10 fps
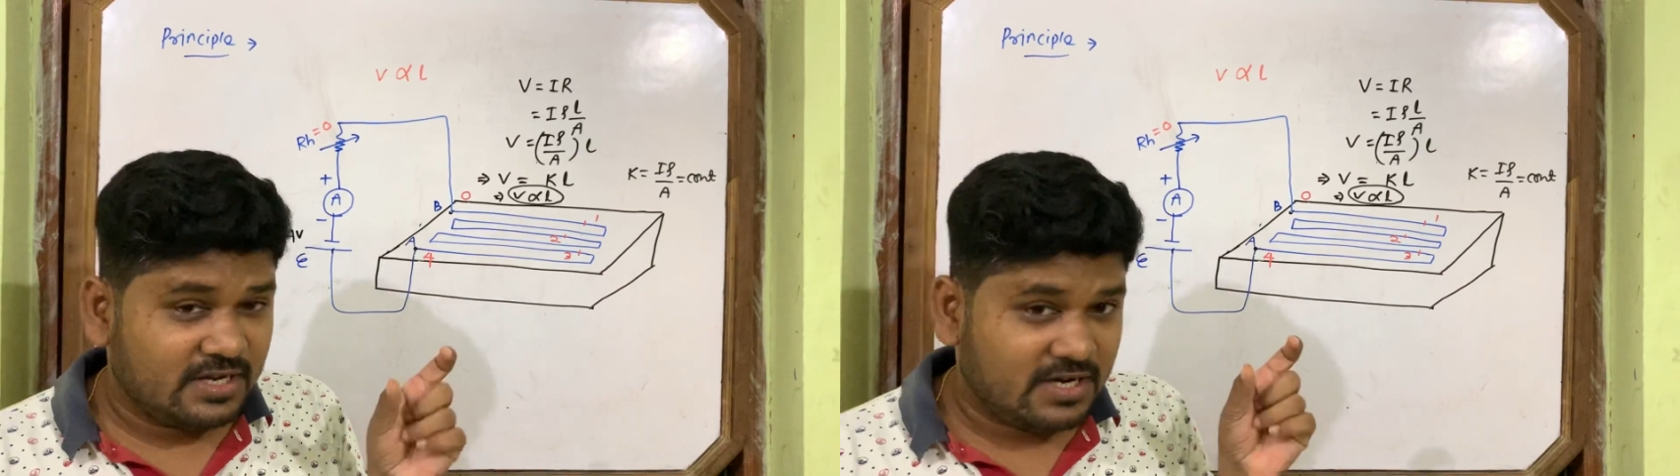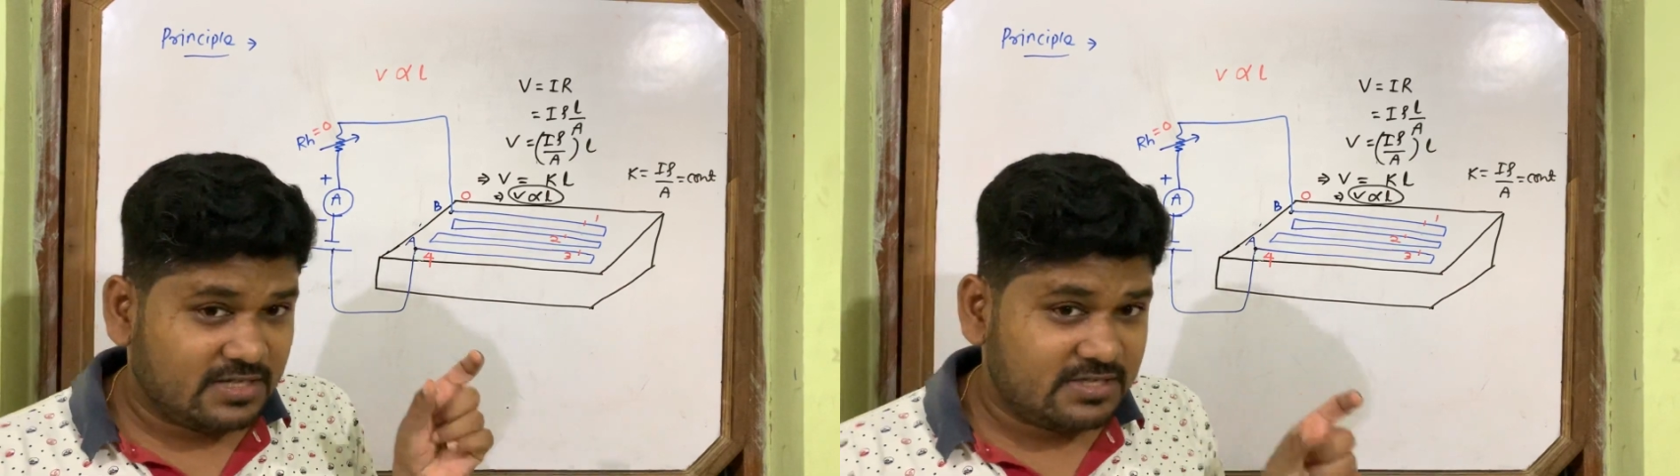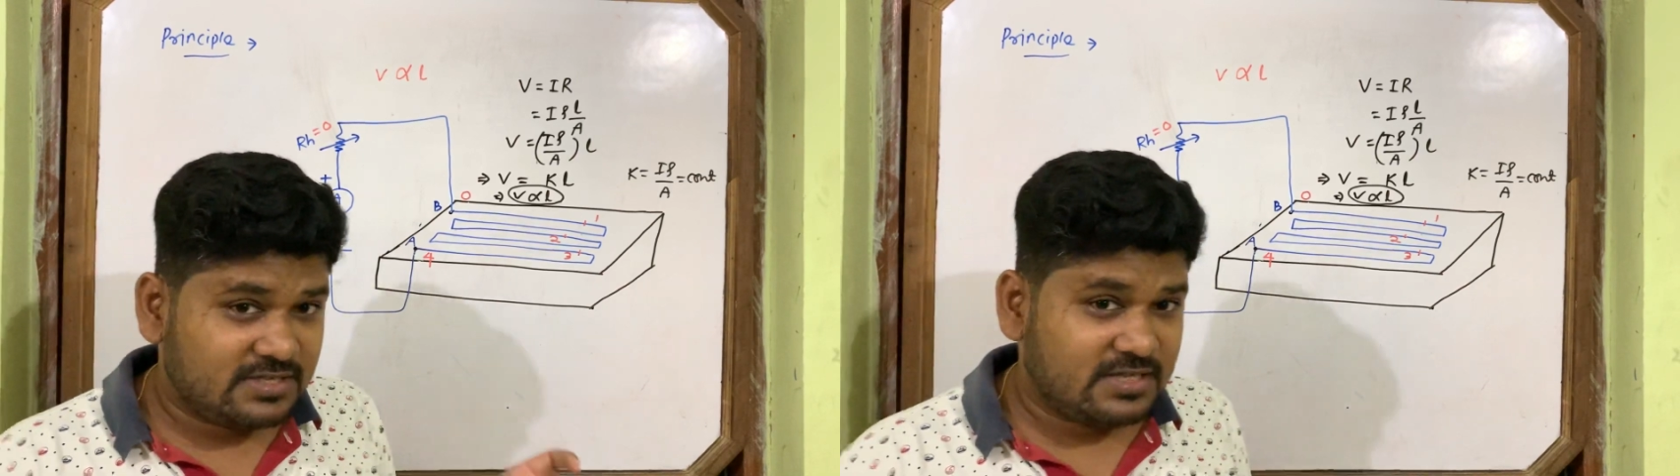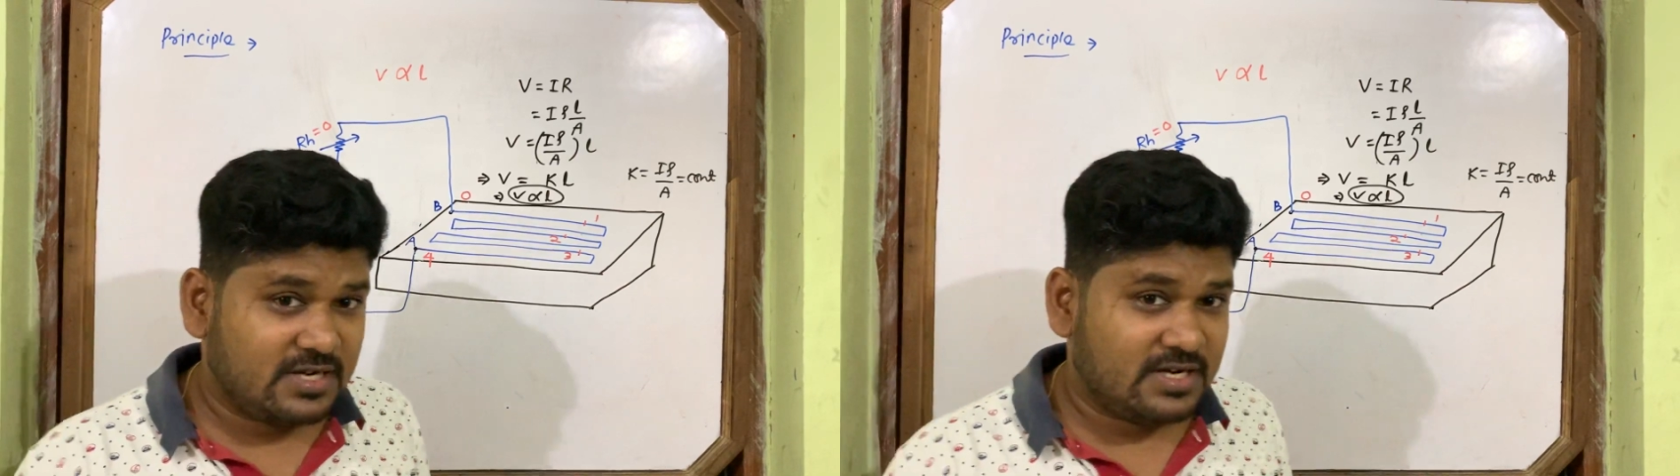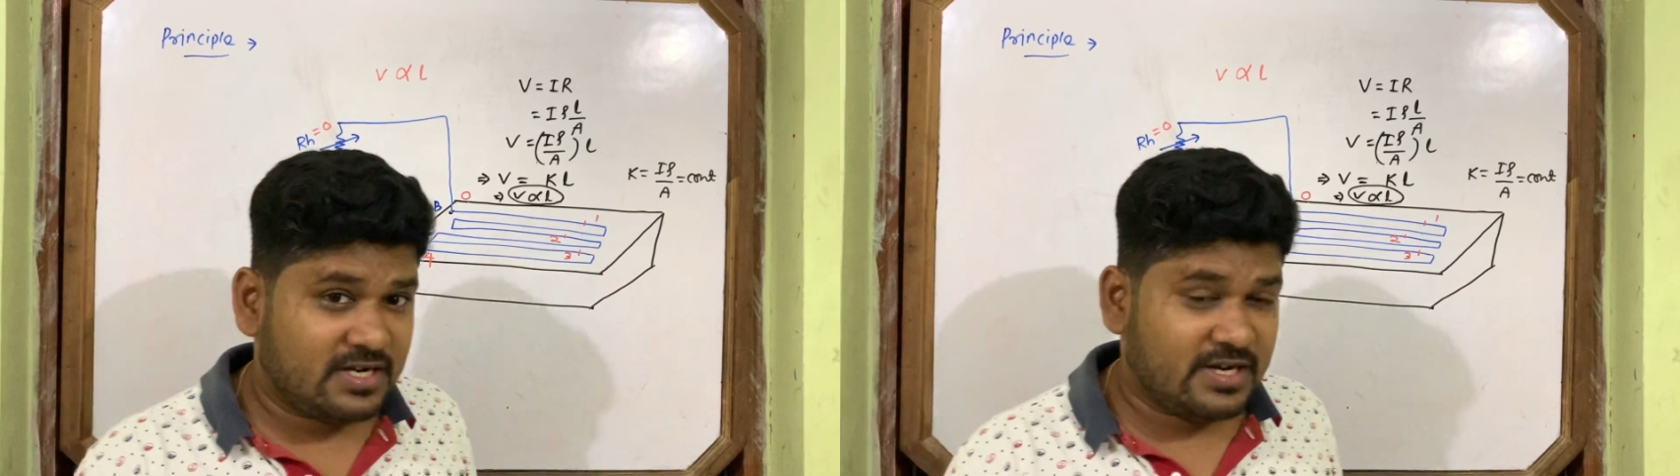
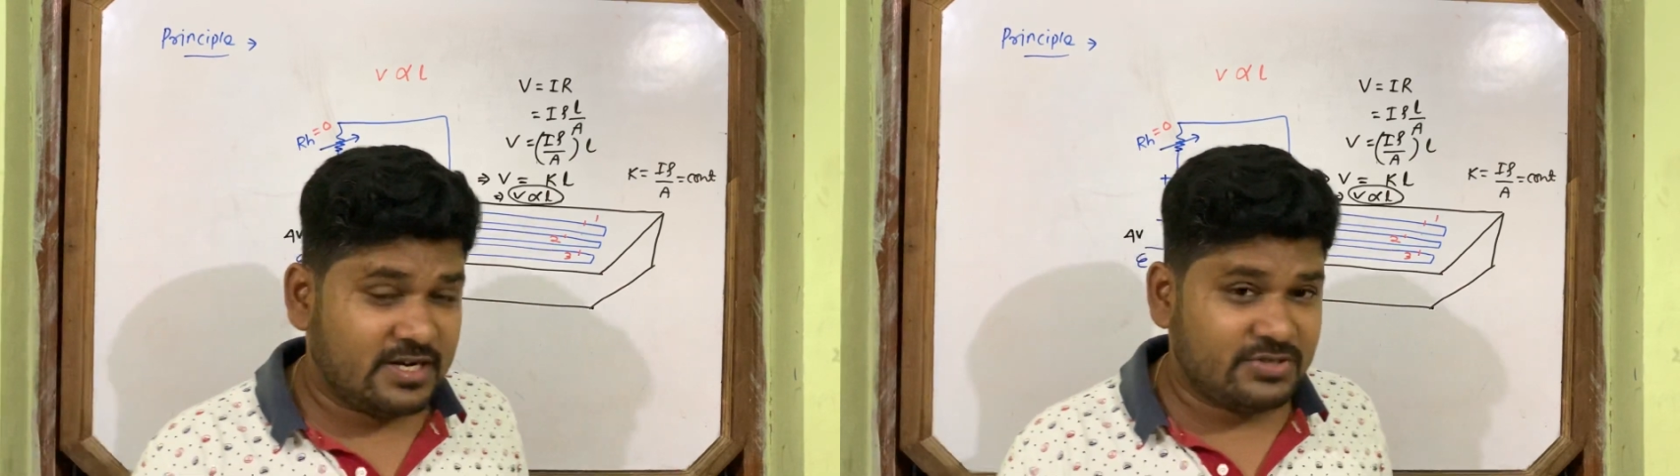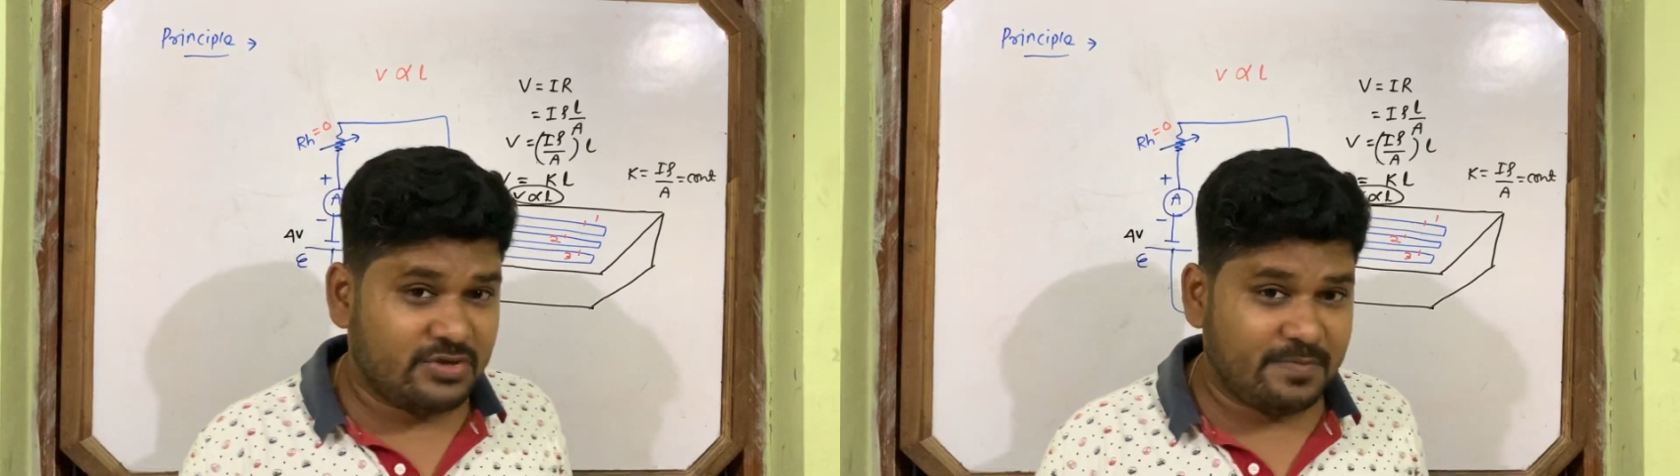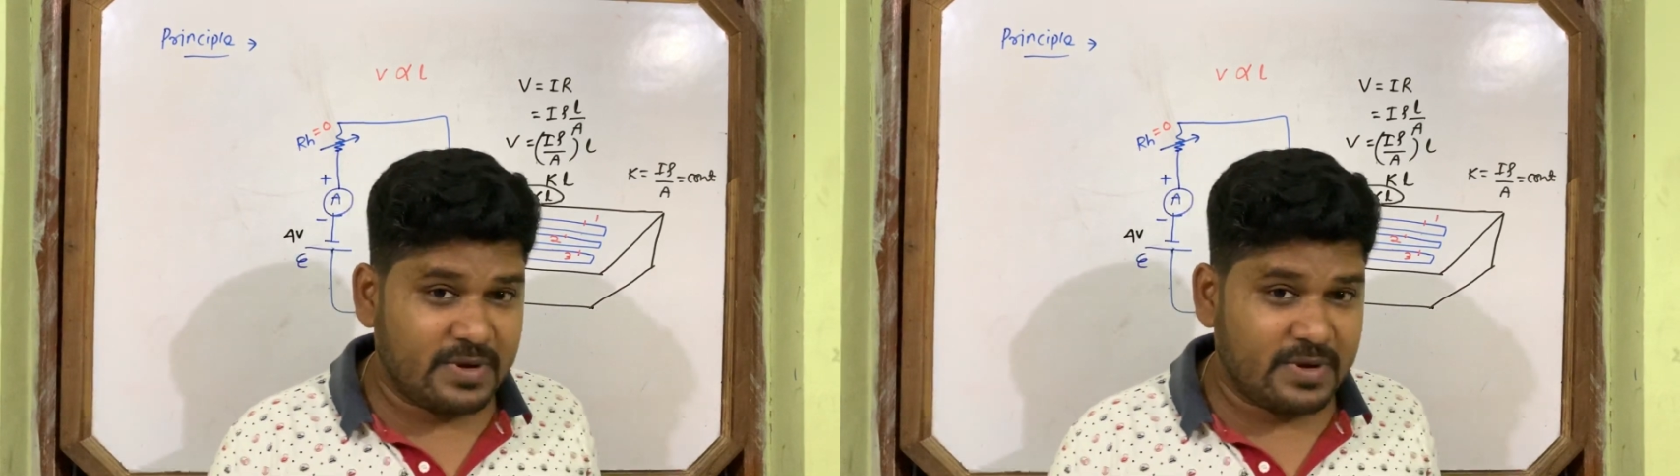Constant current should